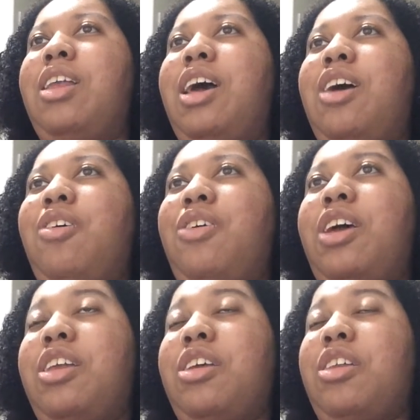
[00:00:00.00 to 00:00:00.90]
Now,
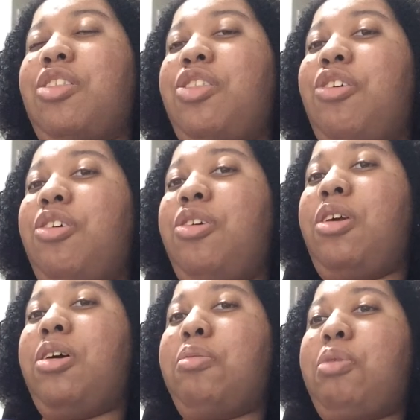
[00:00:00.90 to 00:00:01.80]
kind of the third
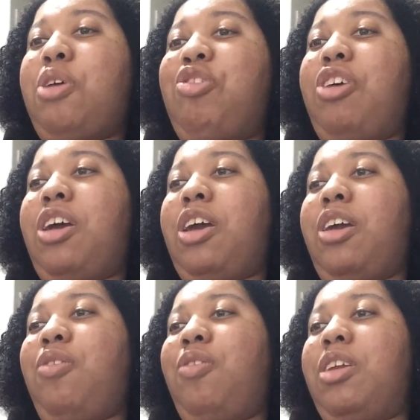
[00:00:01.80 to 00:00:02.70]
pressure
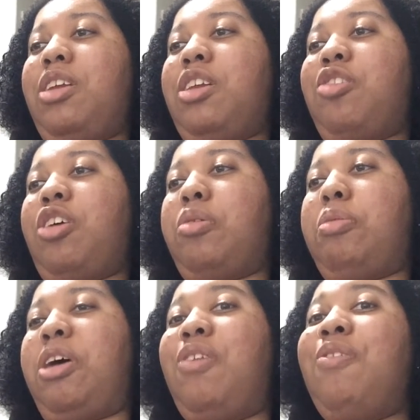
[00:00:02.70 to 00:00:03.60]
I wanted to talk
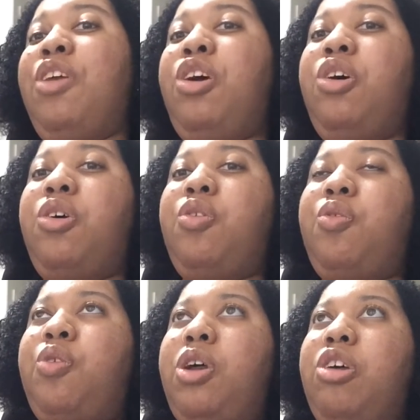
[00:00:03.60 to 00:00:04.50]
about
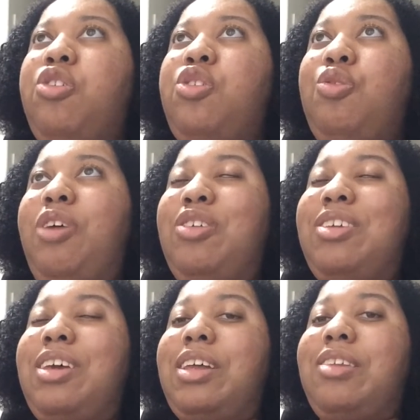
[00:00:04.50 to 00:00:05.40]
were
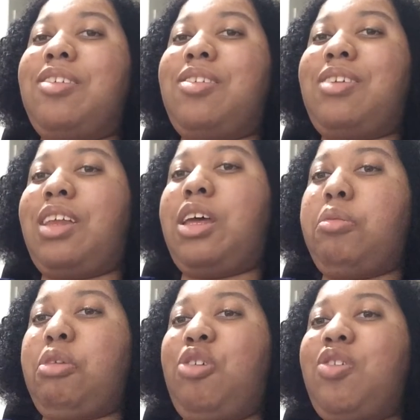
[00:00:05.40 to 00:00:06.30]
surrounding
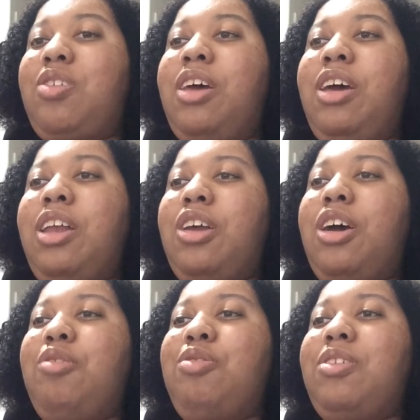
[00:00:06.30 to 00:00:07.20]
disclaimers.
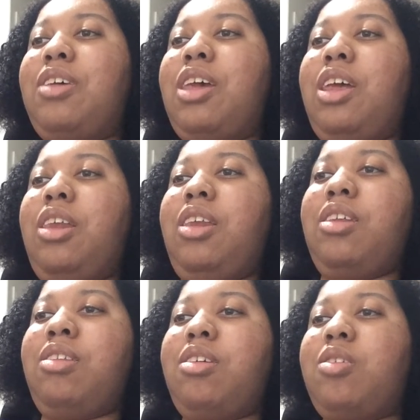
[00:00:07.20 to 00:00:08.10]
I've seen
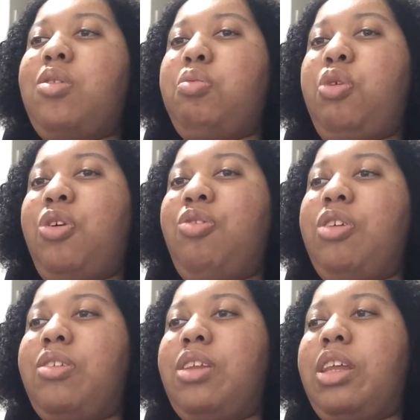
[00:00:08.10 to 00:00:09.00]
this more
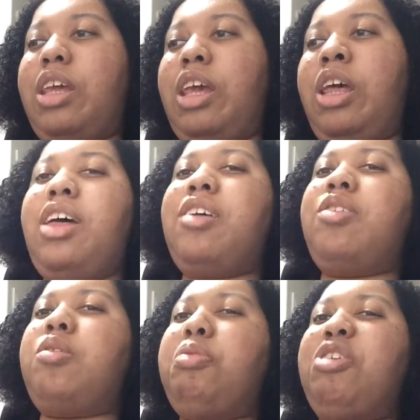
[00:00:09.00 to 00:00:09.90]
recently,
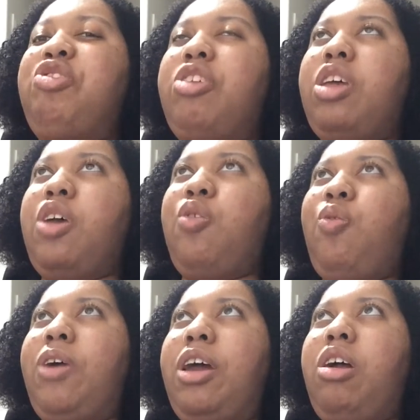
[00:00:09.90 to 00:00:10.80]
especially
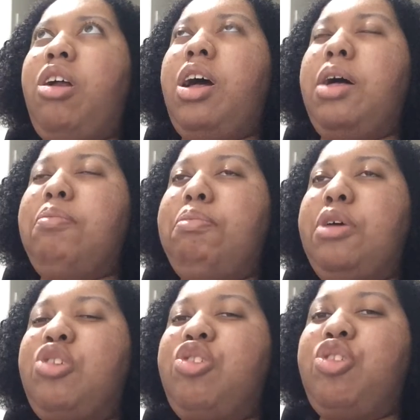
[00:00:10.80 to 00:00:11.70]
where a
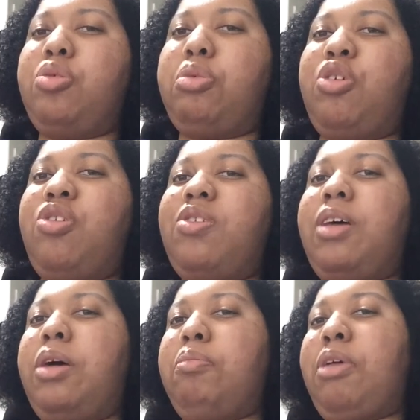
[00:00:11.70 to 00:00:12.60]
booktuber's
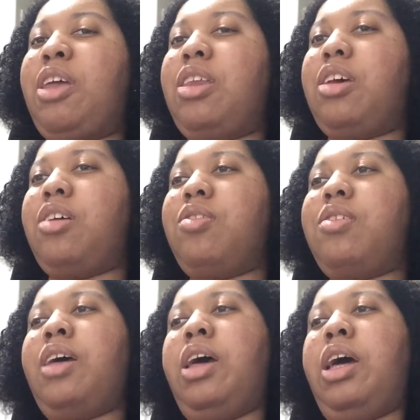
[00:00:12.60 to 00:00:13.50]

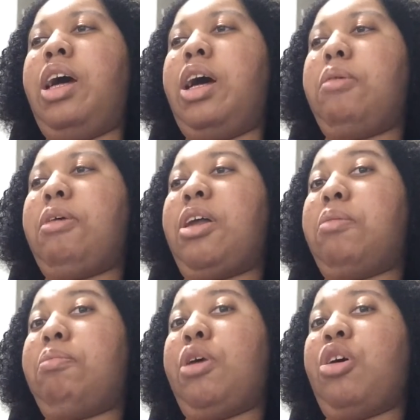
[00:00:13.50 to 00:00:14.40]
opinions about
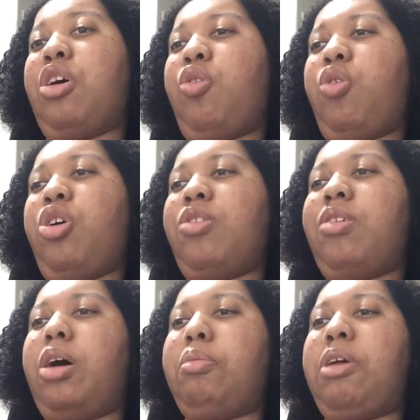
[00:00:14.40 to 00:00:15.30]
a book or a
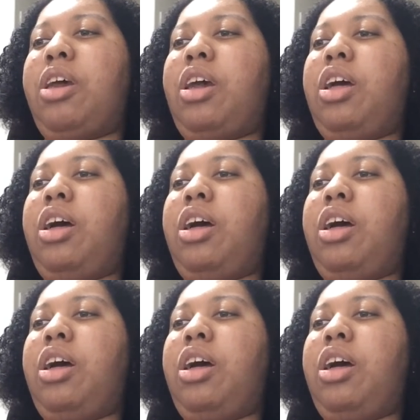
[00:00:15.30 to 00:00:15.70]
topic